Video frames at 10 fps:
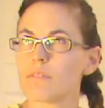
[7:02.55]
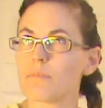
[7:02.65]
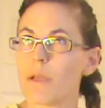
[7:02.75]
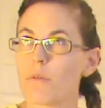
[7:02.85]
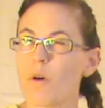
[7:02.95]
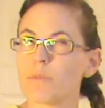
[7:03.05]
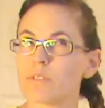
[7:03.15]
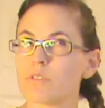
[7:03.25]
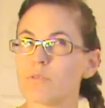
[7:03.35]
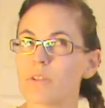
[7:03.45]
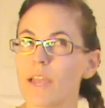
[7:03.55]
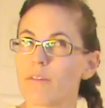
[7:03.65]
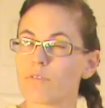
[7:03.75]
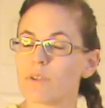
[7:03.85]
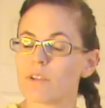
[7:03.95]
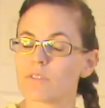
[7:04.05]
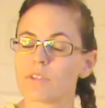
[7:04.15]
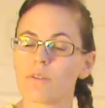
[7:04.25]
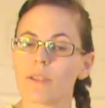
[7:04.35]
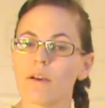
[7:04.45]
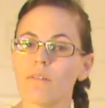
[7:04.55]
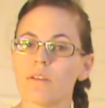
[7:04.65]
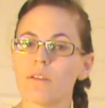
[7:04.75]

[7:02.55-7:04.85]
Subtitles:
About almost 2.5, 3 years ago now.